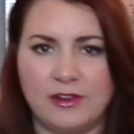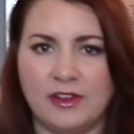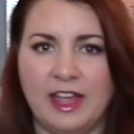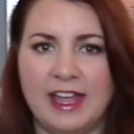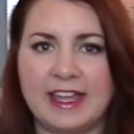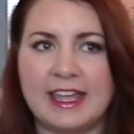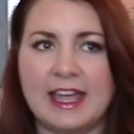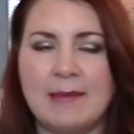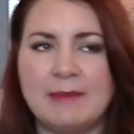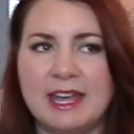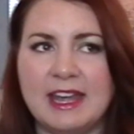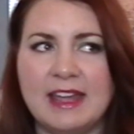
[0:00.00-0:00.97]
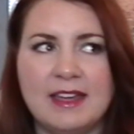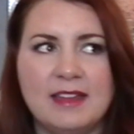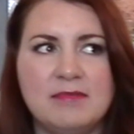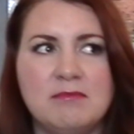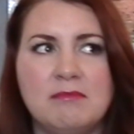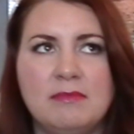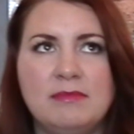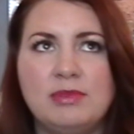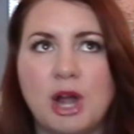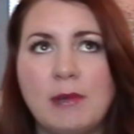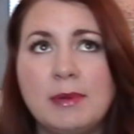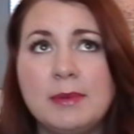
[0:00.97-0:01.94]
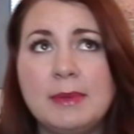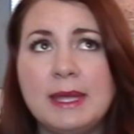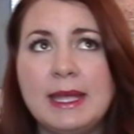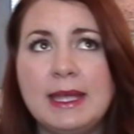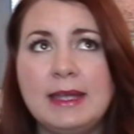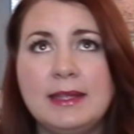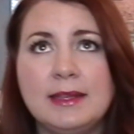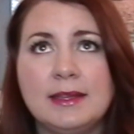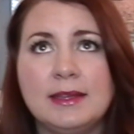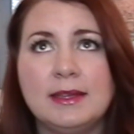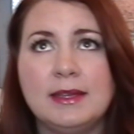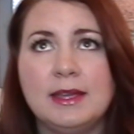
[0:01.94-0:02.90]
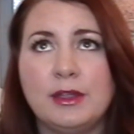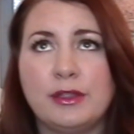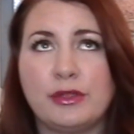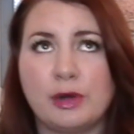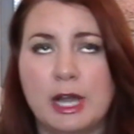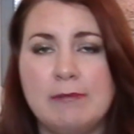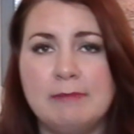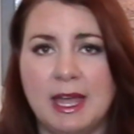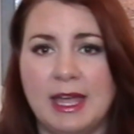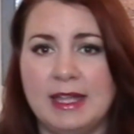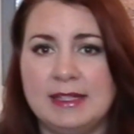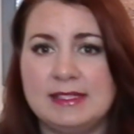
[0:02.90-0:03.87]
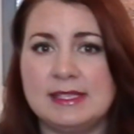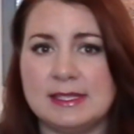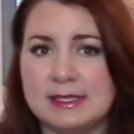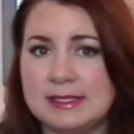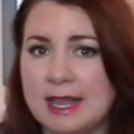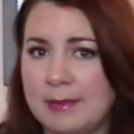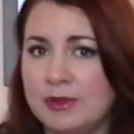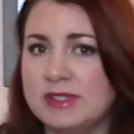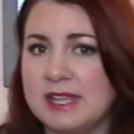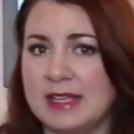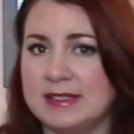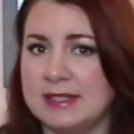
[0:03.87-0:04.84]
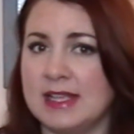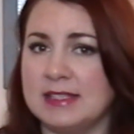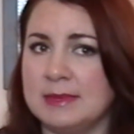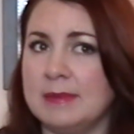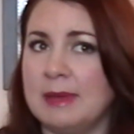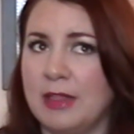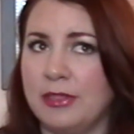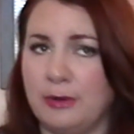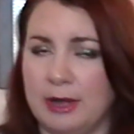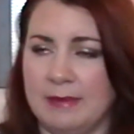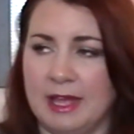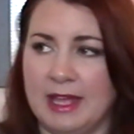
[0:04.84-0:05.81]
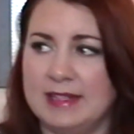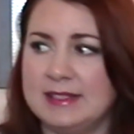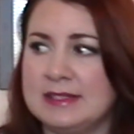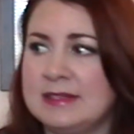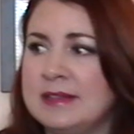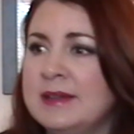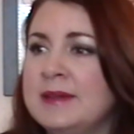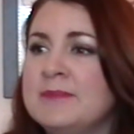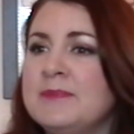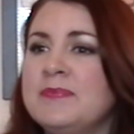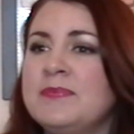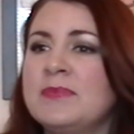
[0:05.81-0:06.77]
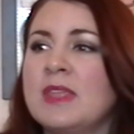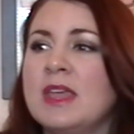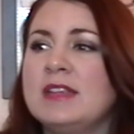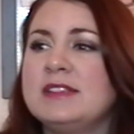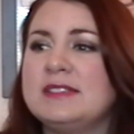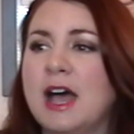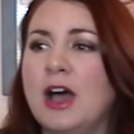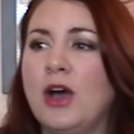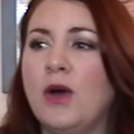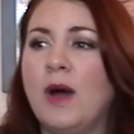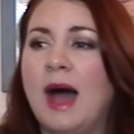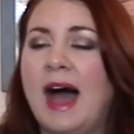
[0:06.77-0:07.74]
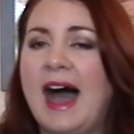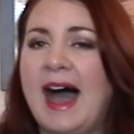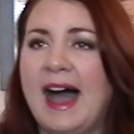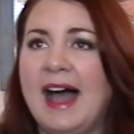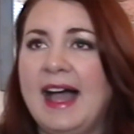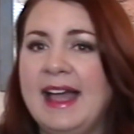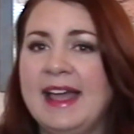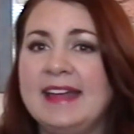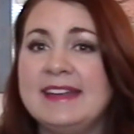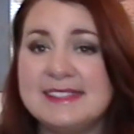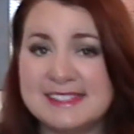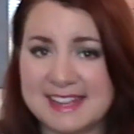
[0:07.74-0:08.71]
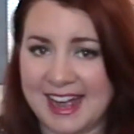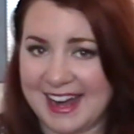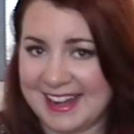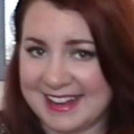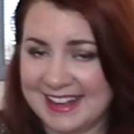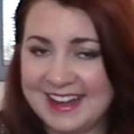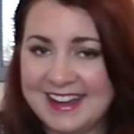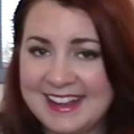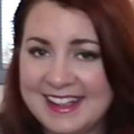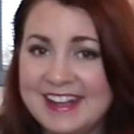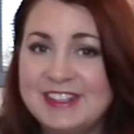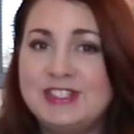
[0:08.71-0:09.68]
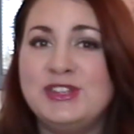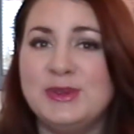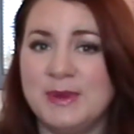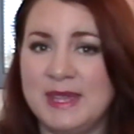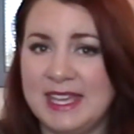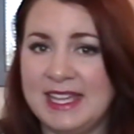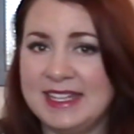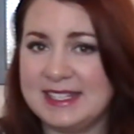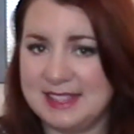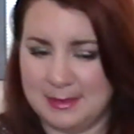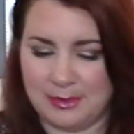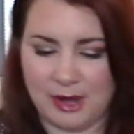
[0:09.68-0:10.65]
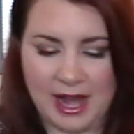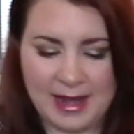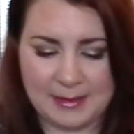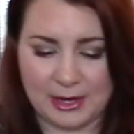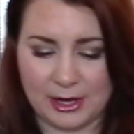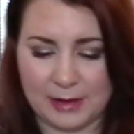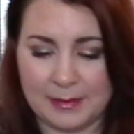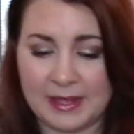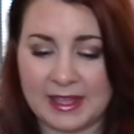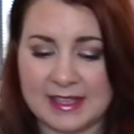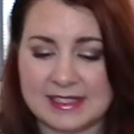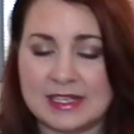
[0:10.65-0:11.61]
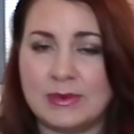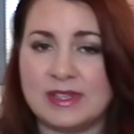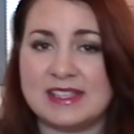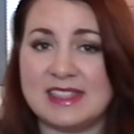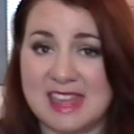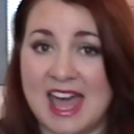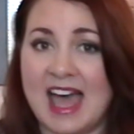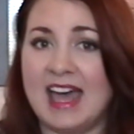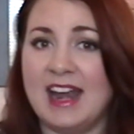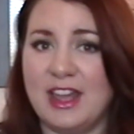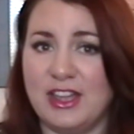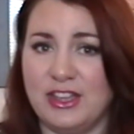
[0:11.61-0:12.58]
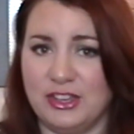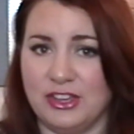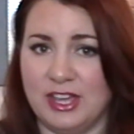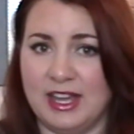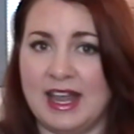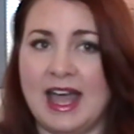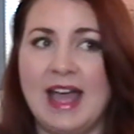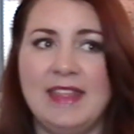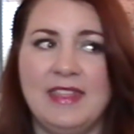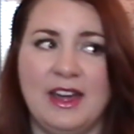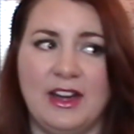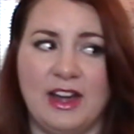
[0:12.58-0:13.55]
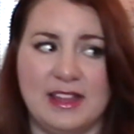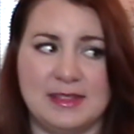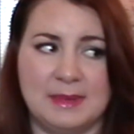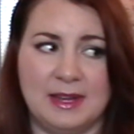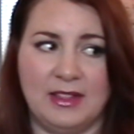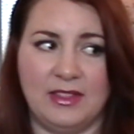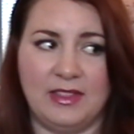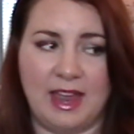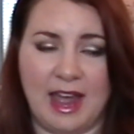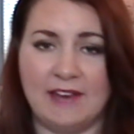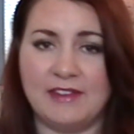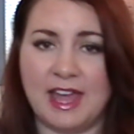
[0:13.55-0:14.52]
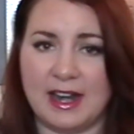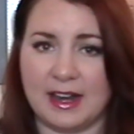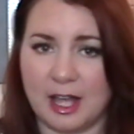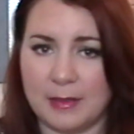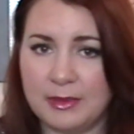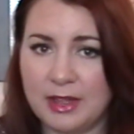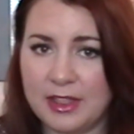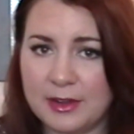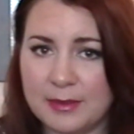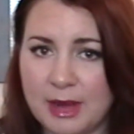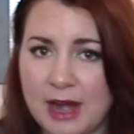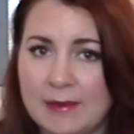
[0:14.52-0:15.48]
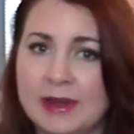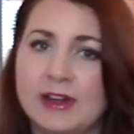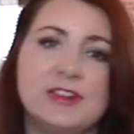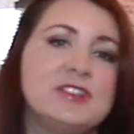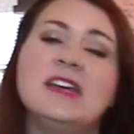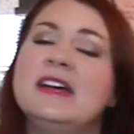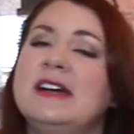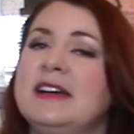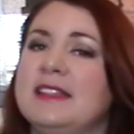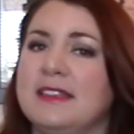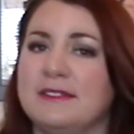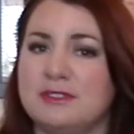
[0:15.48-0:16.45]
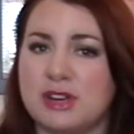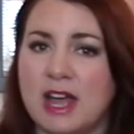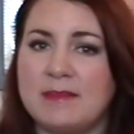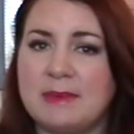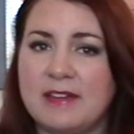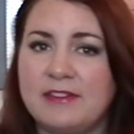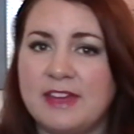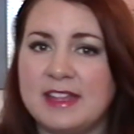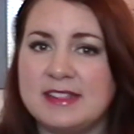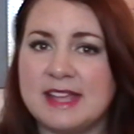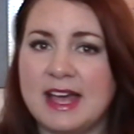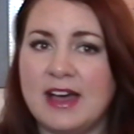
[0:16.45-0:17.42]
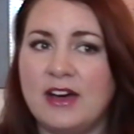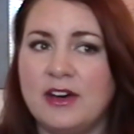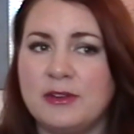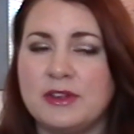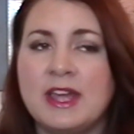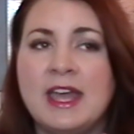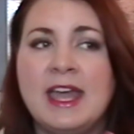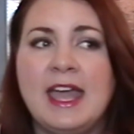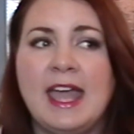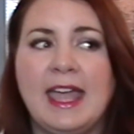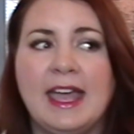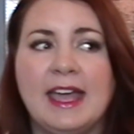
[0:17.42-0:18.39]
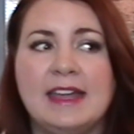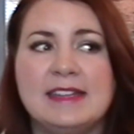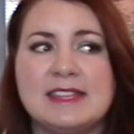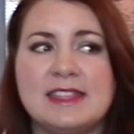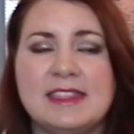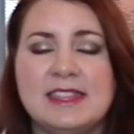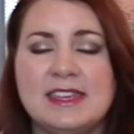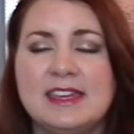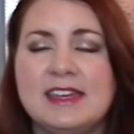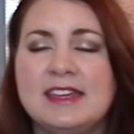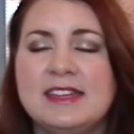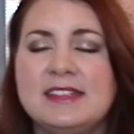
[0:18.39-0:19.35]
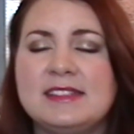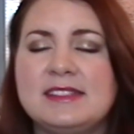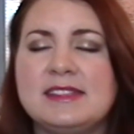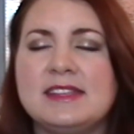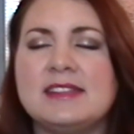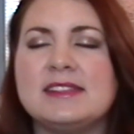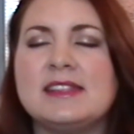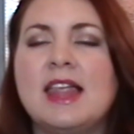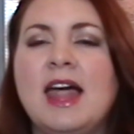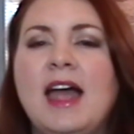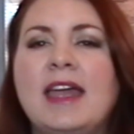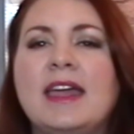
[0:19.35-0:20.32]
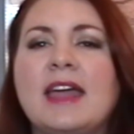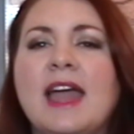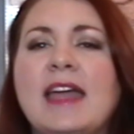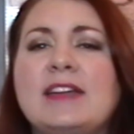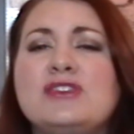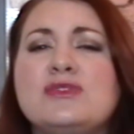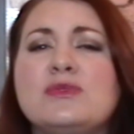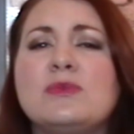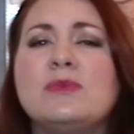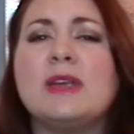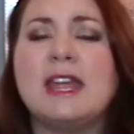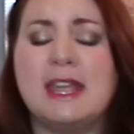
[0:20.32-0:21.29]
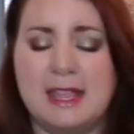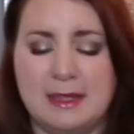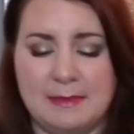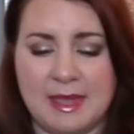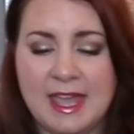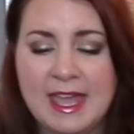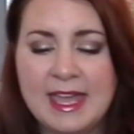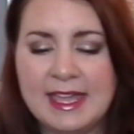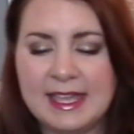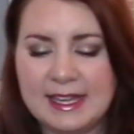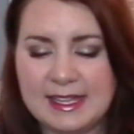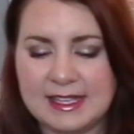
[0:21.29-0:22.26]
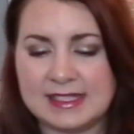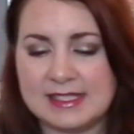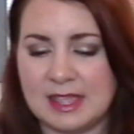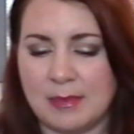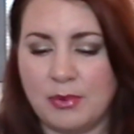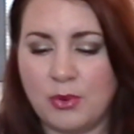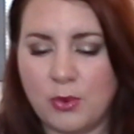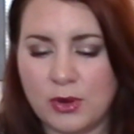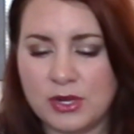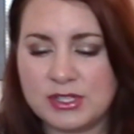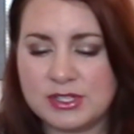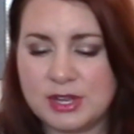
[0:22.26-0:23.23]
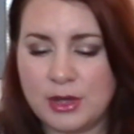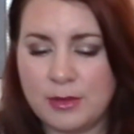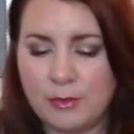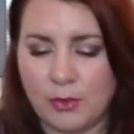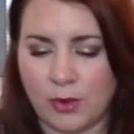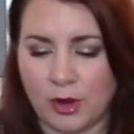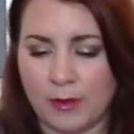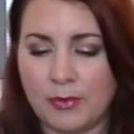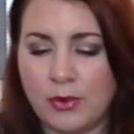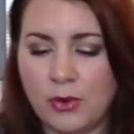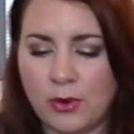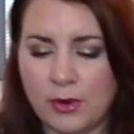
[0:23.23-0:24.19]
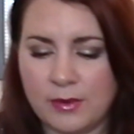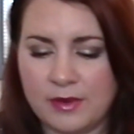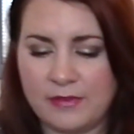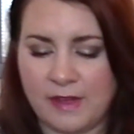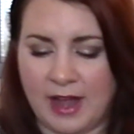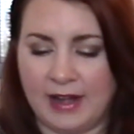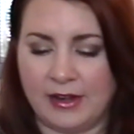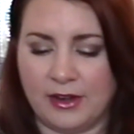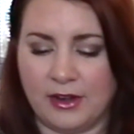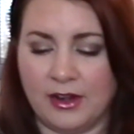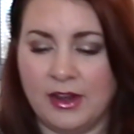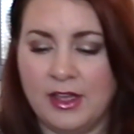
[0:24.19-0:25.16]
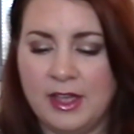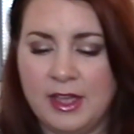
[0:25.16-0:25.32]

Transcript: Like, I mean, probably 3 months. The sample size lasted me about 3 months. So I decided to get the primer because it was that good. I've had a couple other primers that have dried my face out, and this is like a dream. It is the Pores No More Pore Refiner